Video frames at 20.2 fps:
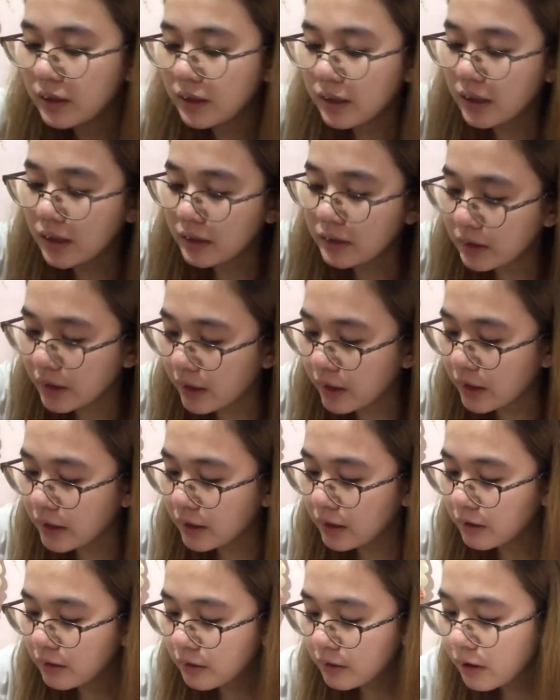And then,
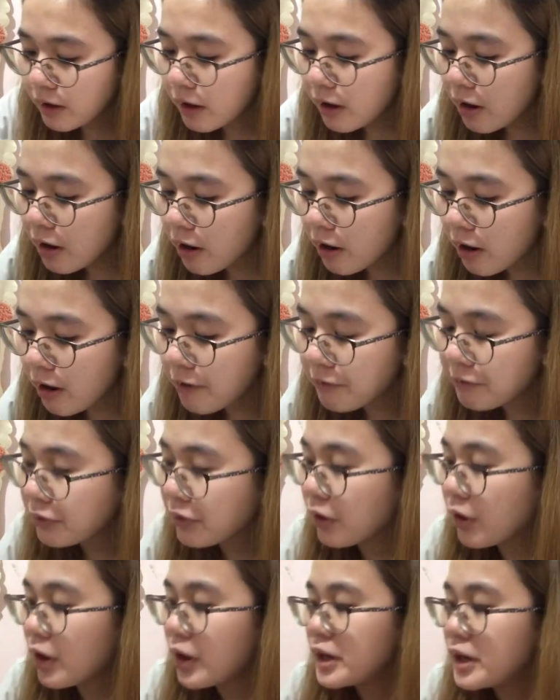of
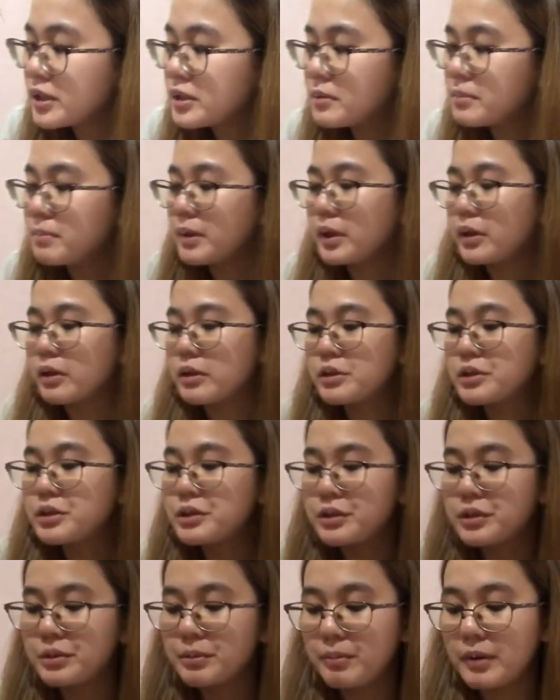course,
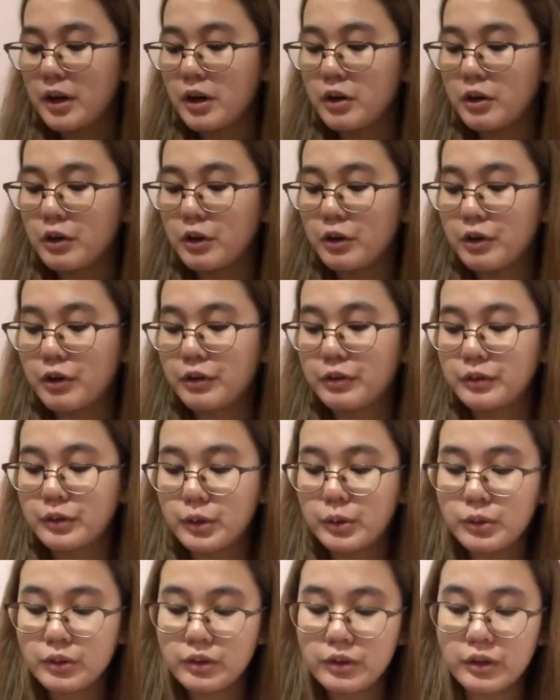because merong
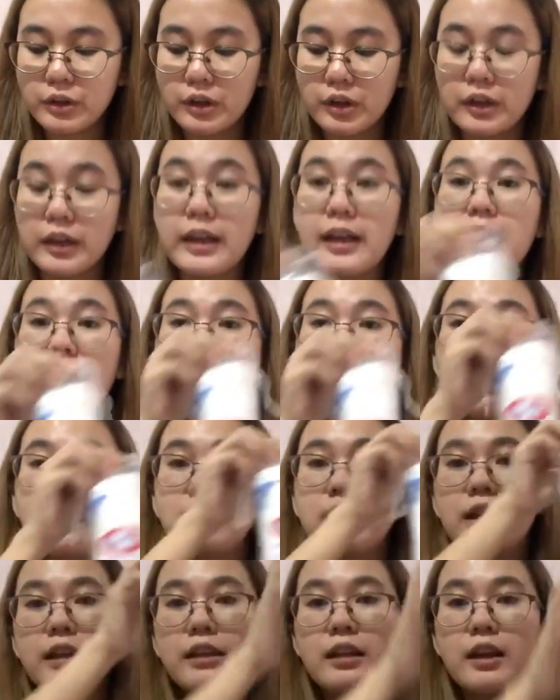toner, kailangan
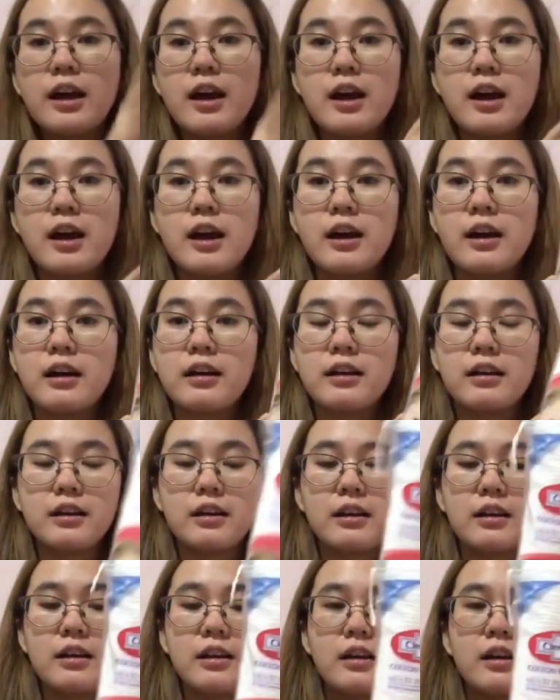din ng
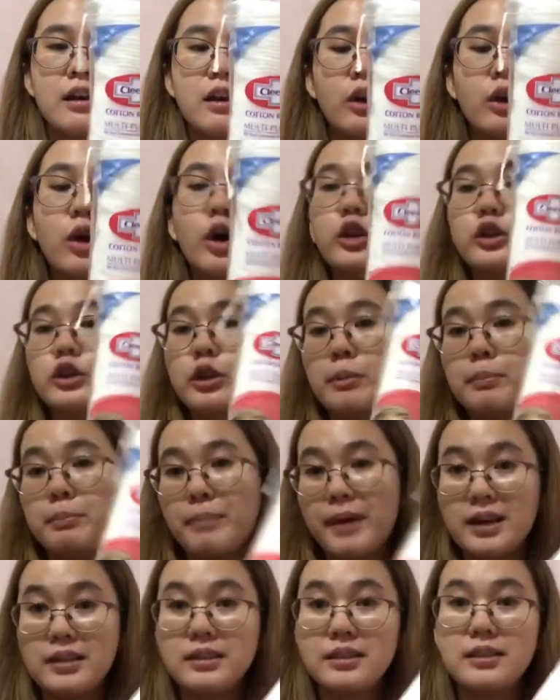cotton
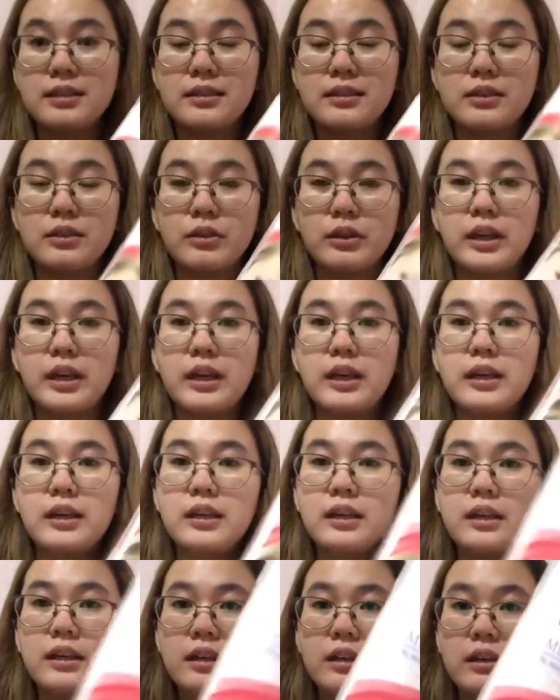pads. Okay.
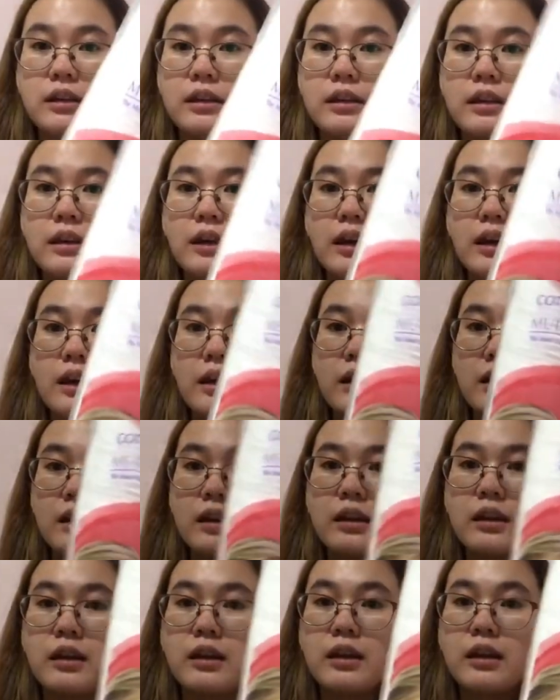Cotton
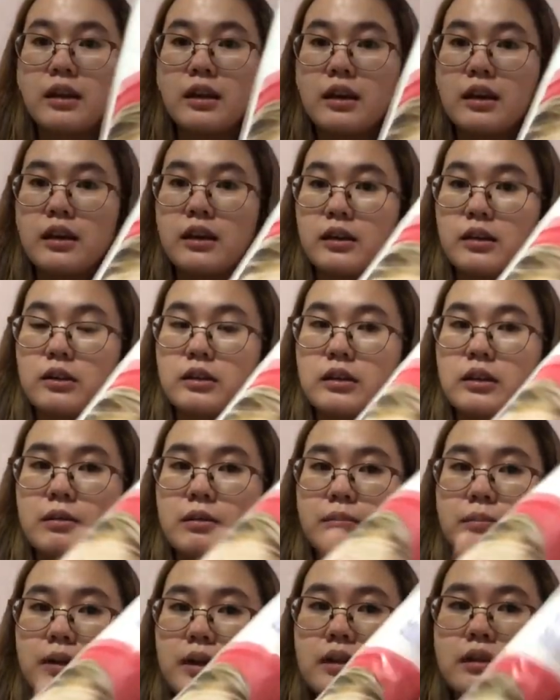
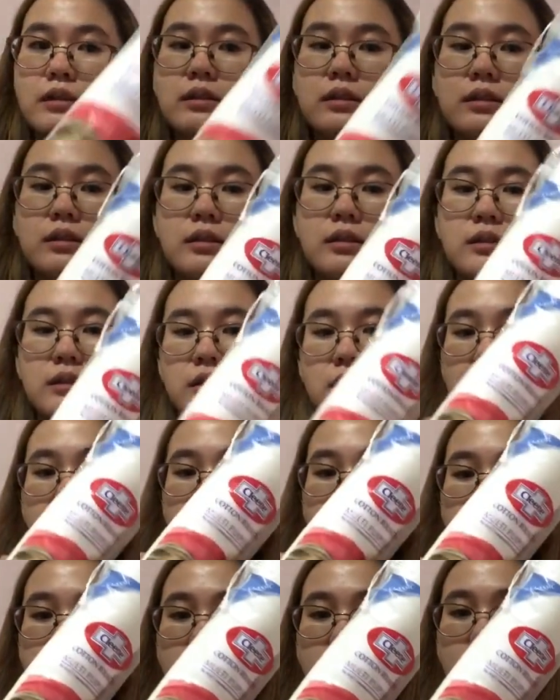pads.
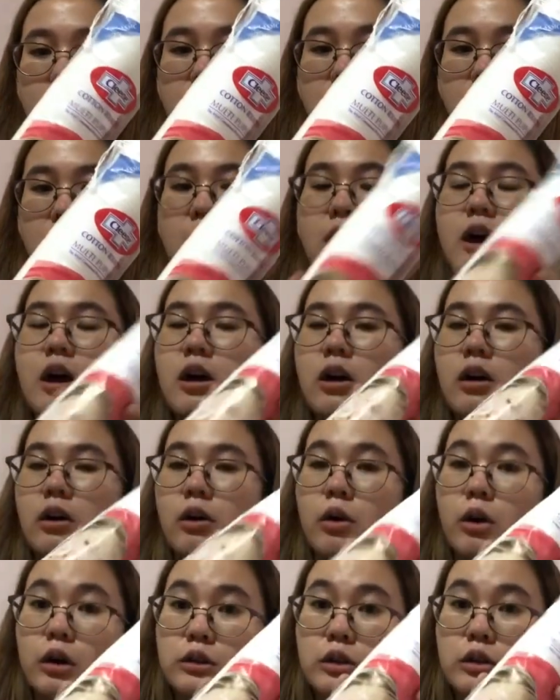
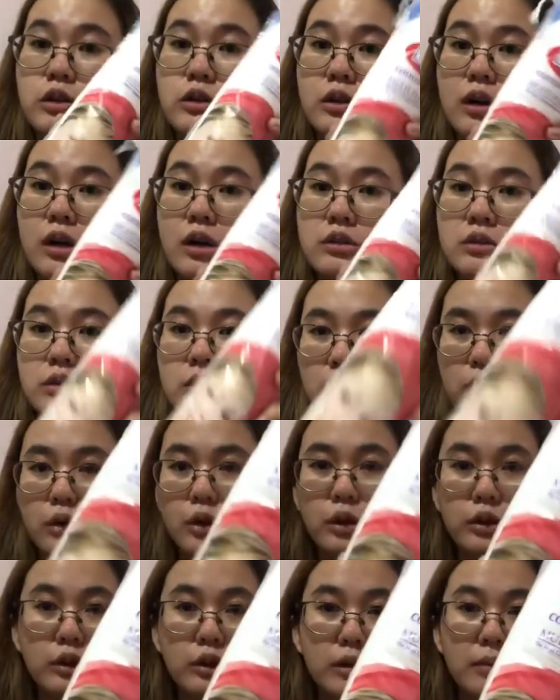Cotton rounds or
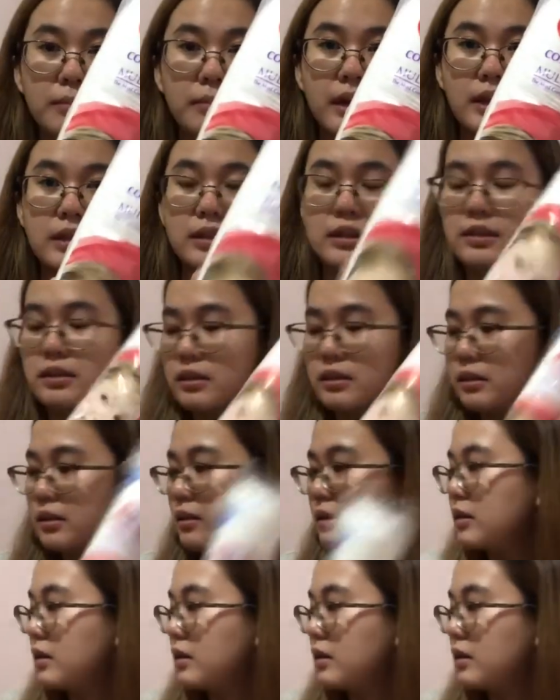cotton pads.